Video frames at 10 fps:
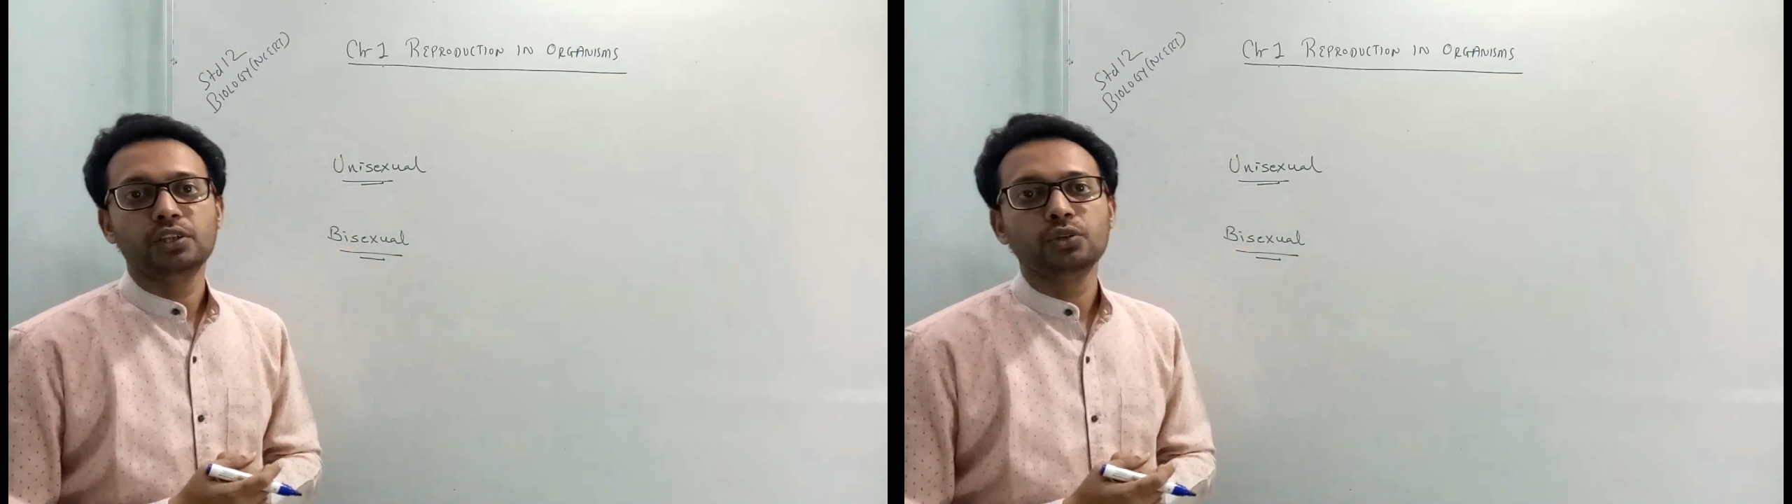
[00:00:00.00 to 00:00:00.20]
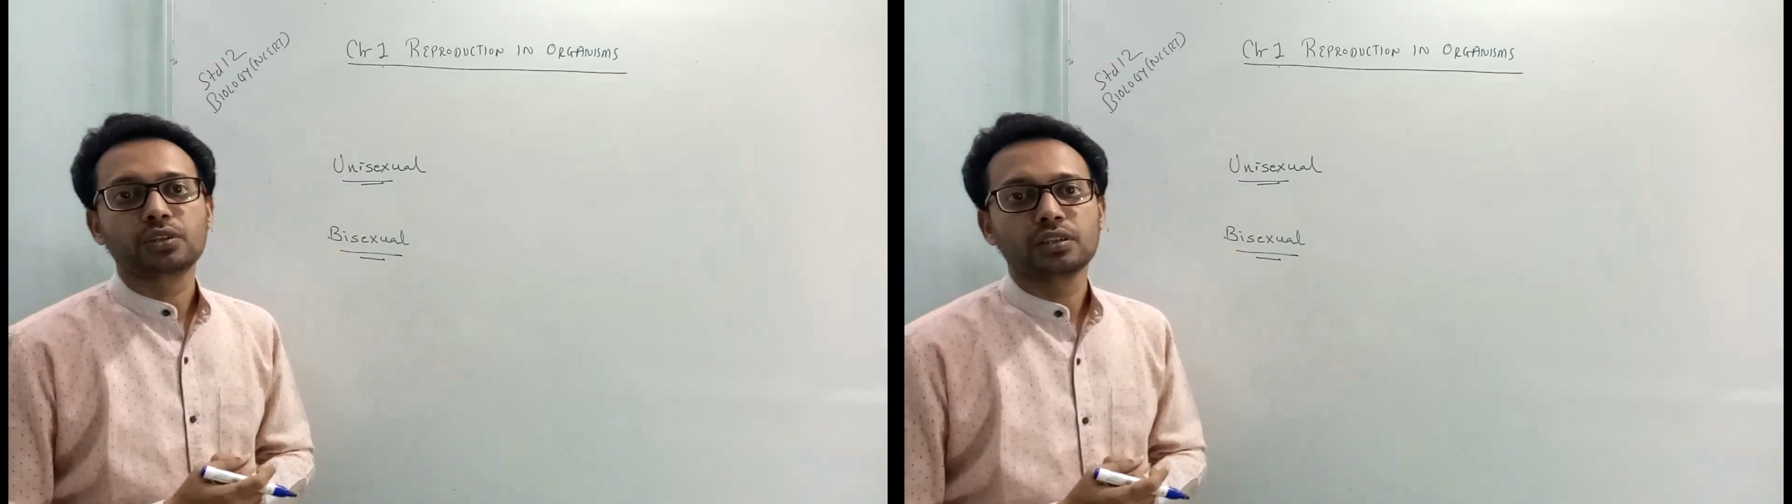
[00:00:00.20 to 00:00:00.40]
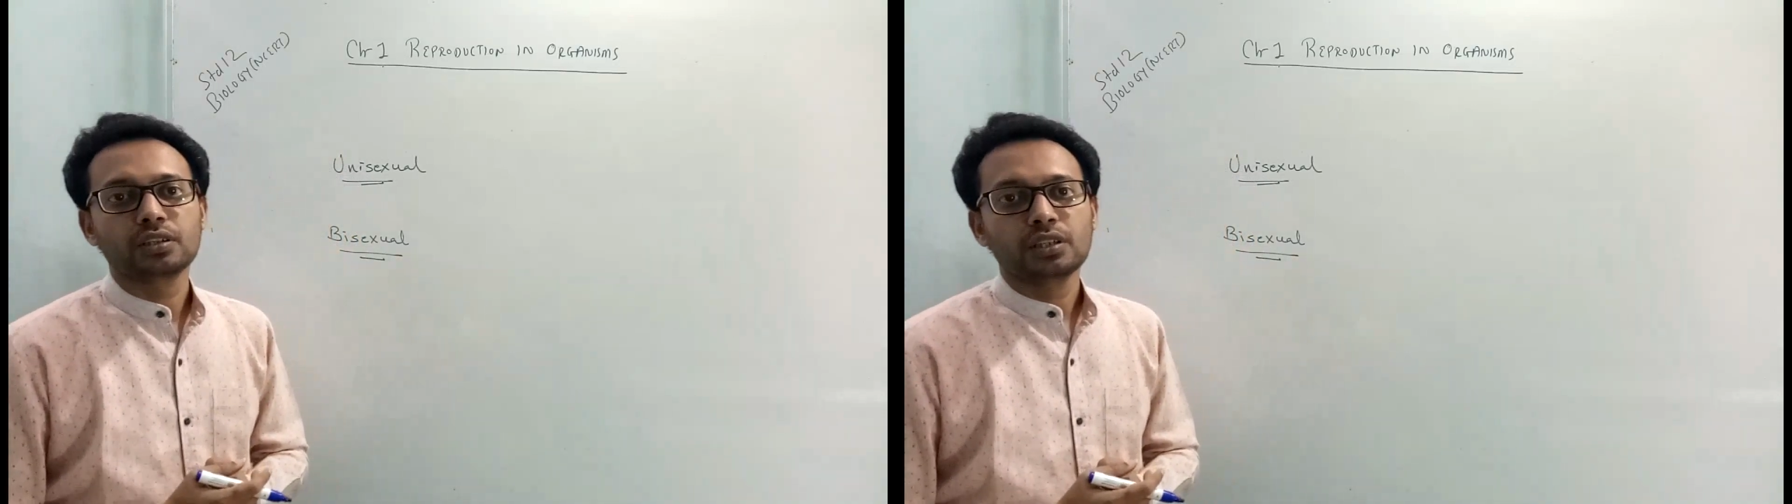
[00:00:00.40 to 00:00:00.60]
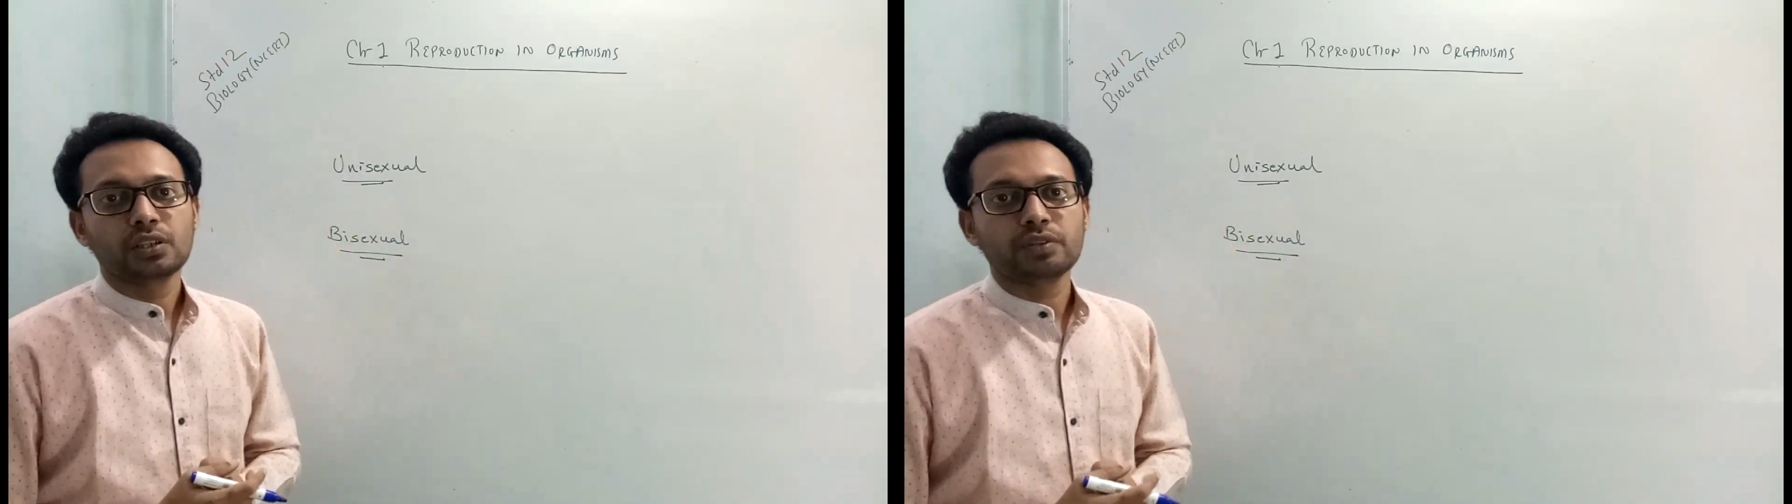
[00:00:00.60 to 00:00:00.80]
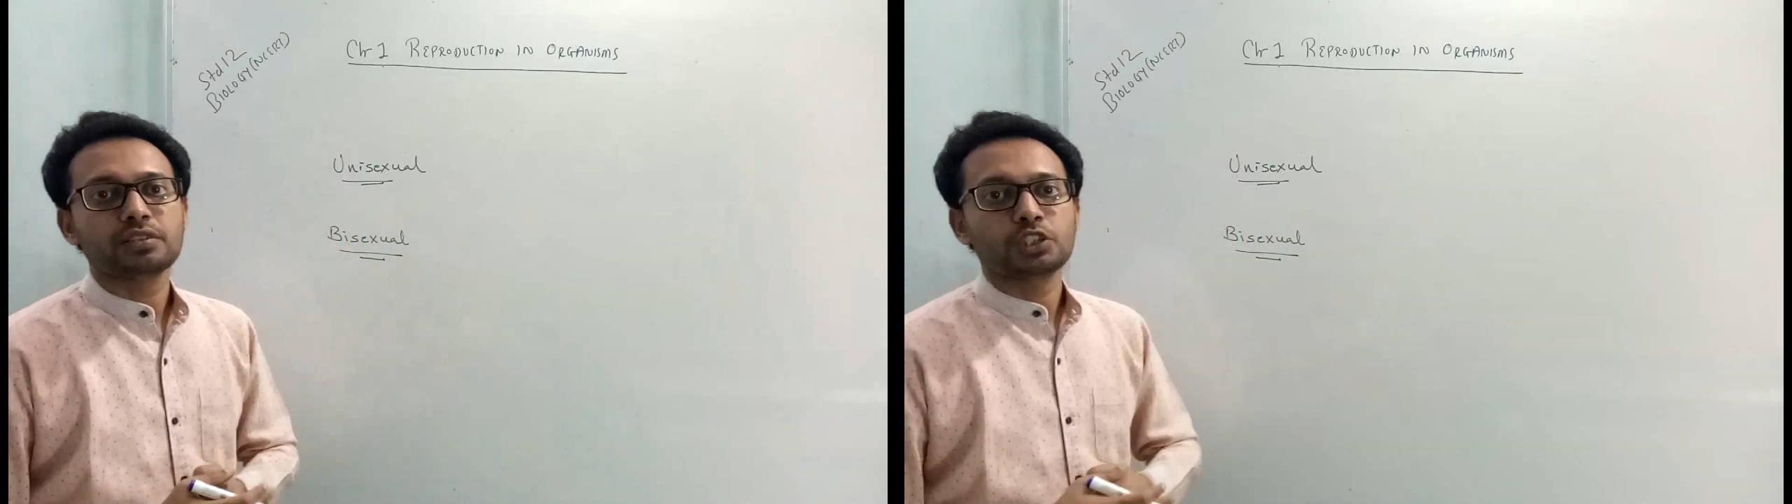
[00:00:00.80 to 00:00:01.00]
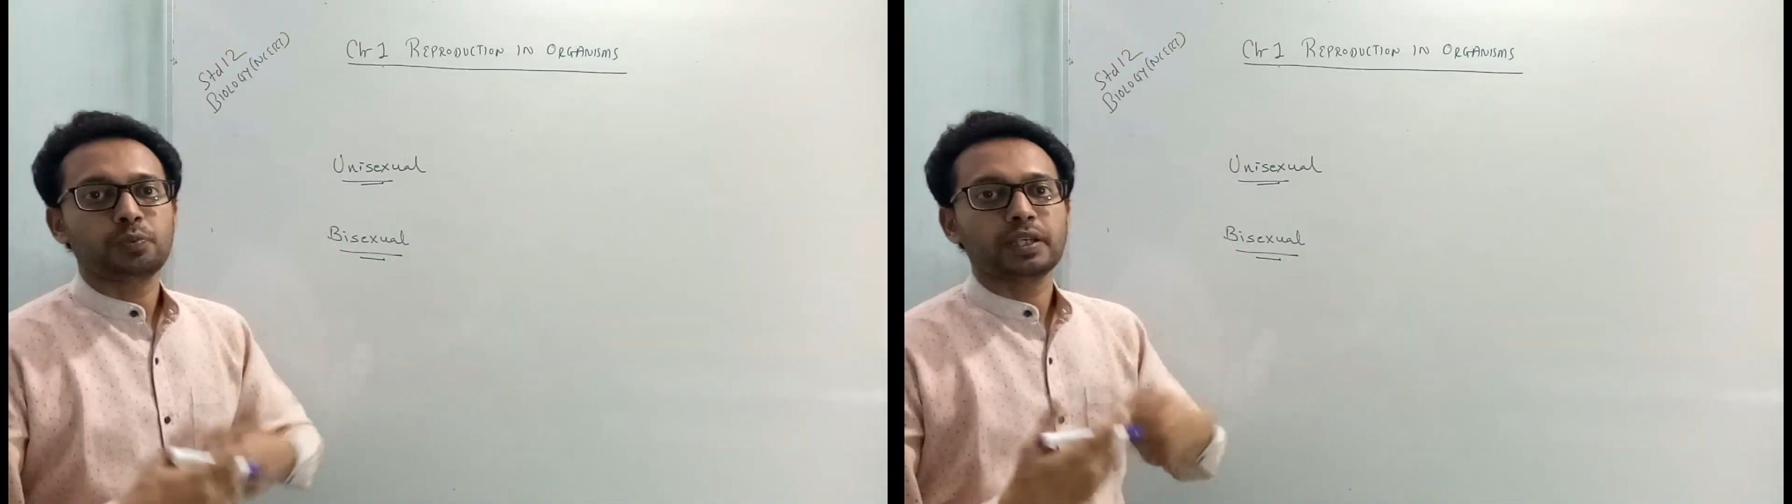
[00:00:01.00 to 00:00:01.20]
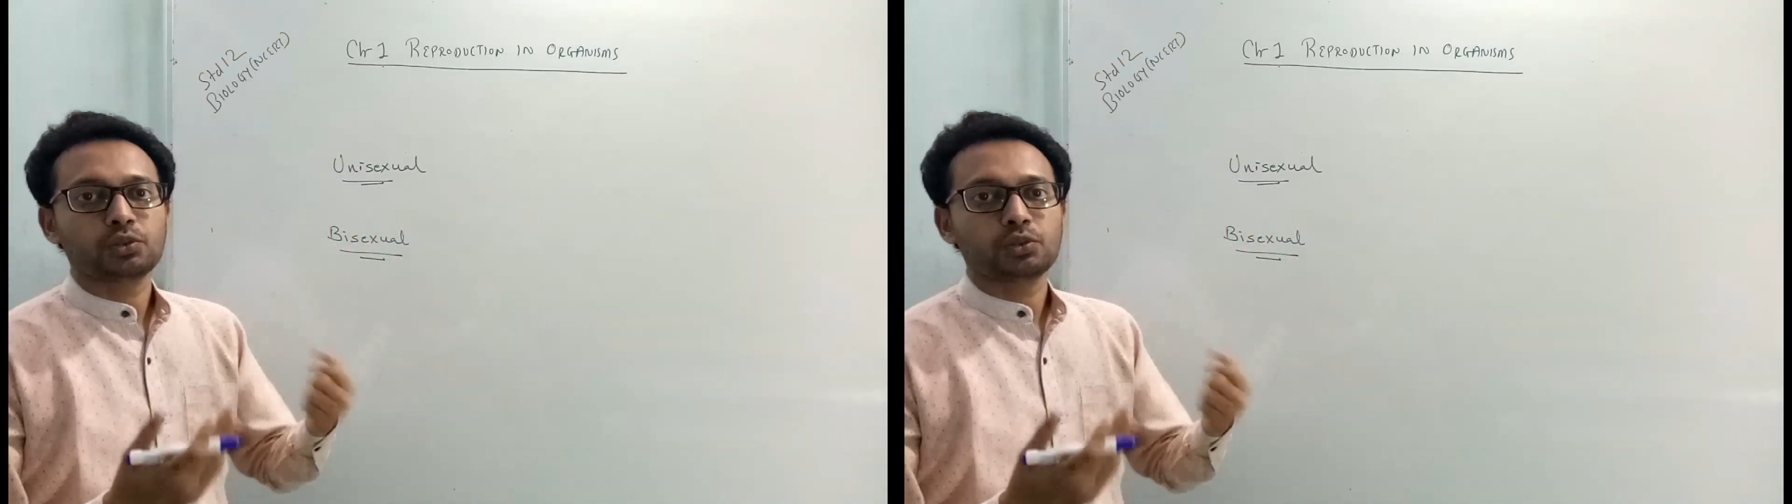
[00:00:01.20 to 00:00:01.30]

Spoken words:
a look with respect